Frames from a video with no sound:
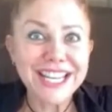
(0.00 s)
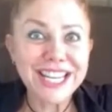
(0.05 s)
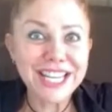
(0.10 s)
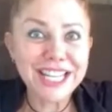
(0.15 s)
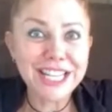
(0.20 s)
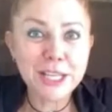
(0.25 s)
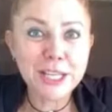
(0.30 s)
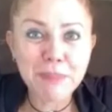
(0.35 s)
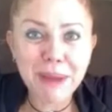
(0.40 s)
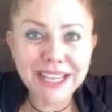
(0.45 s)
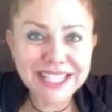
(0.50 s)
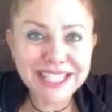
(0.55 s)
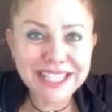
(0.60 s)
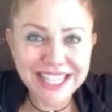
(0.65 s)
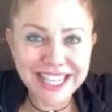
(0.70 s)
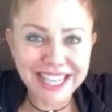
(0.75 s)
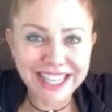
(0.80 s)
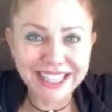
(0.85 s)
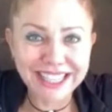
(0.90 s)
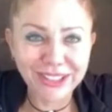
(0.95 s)

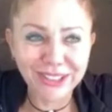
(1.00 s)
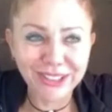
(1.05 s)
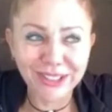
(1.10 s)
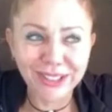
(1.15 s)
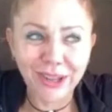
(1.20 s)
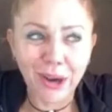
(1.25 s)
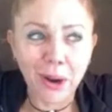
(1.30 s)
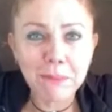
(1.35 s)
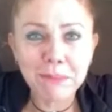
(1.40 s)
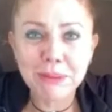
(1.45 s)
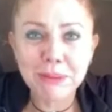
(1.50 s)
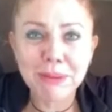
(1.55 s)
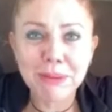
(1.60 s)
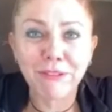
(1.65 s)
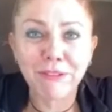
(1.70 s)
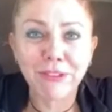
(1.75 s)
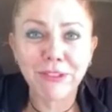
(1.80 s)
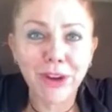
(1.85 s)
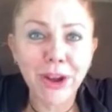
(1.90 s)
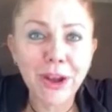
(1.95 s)
expecting a little
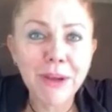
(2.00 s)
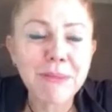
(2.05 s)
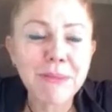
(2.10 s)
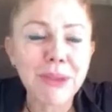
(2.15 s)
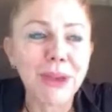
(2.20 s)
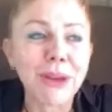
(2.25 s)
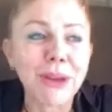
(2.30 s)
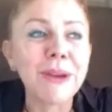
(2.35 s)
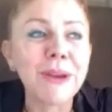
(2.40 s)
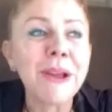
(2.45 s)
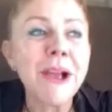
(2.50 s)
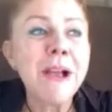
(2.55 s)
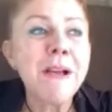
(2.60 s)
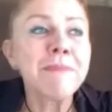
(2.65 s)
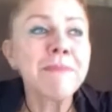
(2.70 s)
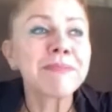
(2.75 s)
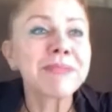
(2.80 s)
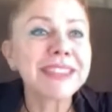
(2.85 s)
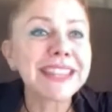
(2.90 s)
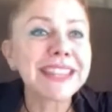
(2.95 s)
compliment from you
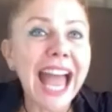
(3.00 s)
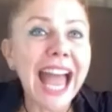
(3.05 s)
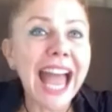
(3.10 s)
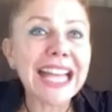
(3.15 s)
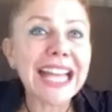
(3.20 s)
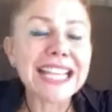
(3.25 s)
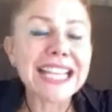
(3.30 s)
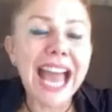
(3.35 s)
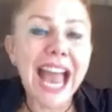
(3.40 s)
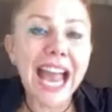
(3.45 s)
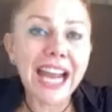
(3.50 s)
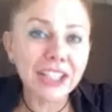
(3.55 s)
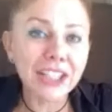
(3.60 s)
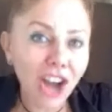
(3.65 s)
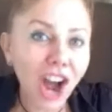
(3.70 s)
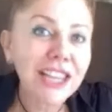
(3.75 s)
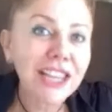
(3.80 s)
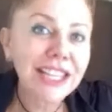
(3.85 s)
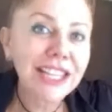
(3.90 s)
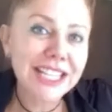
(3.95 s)
that
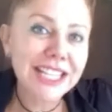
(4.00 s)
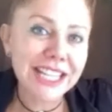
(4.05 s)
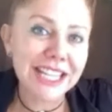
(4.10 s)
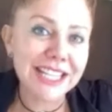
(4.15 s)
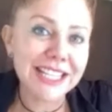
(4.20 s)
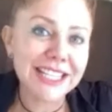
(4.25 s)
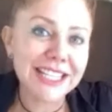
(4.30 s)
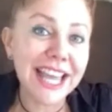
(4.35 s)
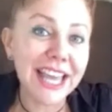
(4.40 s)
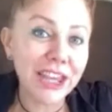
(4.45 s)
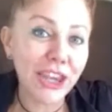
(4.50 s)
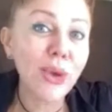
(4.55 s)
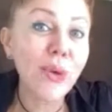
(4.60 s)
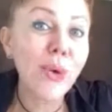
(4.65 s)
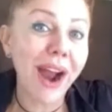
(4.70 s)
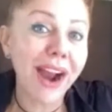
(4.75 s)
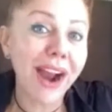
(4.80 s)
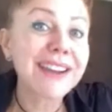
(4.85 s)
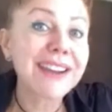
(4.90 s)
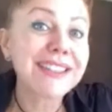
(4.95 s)
acknowledges that
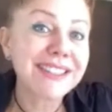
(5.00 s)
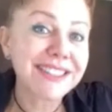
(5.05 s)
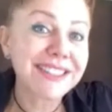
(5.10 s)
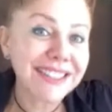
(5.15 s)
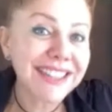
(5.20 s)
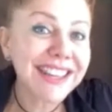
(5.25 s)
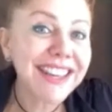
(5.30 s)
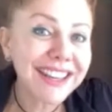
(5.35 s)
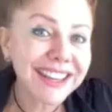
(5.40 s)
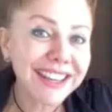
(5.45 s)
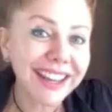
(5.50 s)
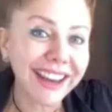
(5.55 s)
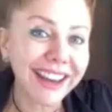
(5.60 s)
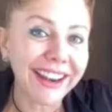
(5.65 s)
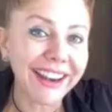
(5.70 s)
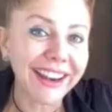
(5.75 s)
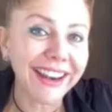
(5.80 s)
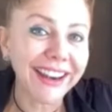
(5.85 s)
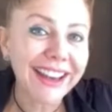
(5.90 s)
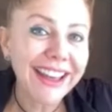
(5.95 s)
you are seeing
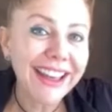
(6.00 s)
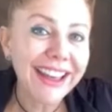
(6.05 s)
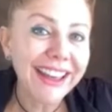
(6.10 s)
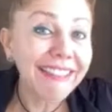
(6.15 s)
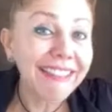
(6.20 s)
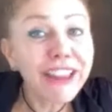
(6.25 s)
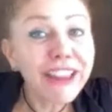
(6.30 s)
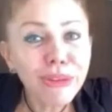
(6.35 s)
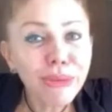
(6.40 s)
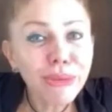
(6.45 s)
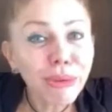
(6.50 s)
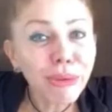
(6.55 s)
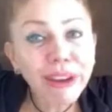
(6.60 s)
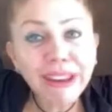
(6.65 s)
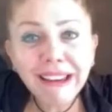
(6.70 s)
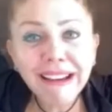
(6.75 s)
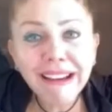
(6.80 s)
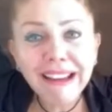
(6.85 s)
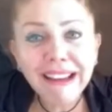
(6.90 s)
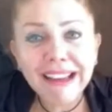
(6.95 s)
her, that you
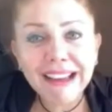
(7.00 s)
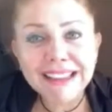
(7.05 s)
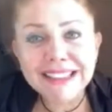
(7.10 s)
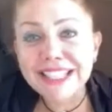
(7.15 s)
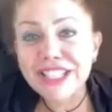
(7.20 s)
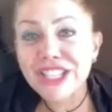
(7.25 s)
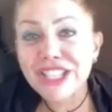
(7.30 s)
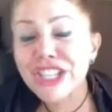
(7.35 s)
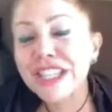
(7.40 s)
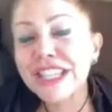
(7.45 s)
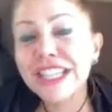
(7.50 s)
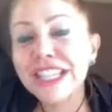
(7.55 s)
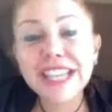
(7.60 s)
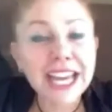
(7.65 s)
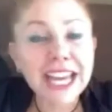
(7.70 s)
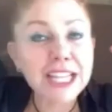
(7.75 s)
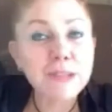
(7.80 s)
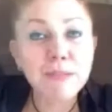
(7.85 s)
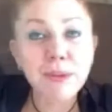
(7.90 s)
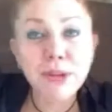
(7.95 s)
realize that she did
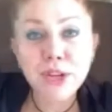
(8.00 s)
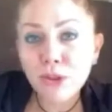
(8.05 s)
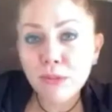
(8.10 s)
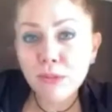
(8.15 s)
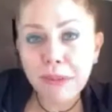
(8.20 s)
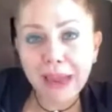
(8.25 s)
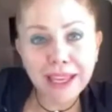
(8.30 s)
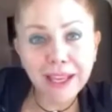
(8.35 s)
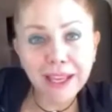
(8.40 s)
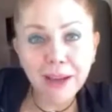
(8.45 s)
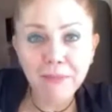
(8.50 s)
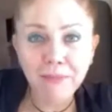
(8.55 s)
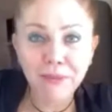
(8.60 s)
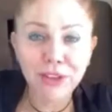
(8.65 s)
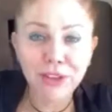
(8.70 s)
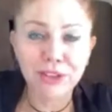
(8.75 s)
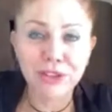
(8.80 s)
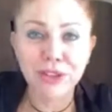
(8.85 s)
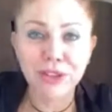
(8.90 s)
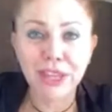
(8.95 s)
that special makeup for
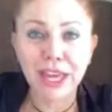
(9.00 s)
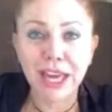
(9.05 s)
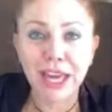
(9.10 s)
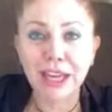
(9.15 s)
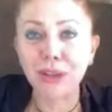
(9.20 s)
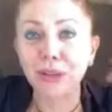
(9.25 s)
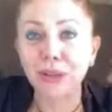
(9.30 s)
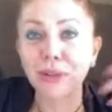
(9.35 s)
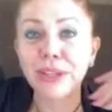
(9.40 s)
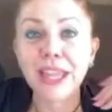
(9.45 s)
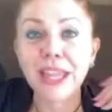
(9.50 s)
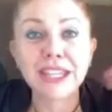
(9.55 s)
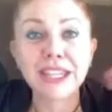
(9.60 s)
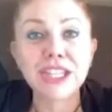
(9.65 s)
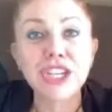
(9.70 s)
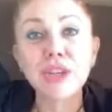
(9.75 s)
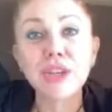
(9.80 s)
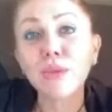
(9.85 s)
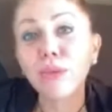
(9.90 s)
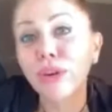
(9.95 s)
you today, or that
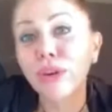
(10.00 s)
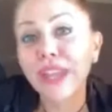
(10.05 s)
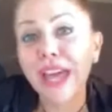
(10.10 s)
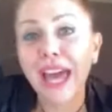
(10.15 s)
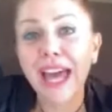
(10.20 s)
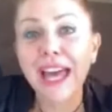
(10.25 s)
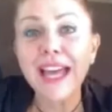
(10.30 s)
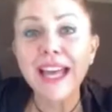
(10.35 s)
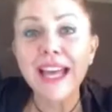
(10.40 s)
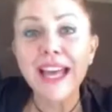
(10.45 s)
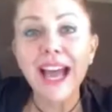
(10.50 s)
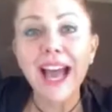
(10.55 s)
she wore that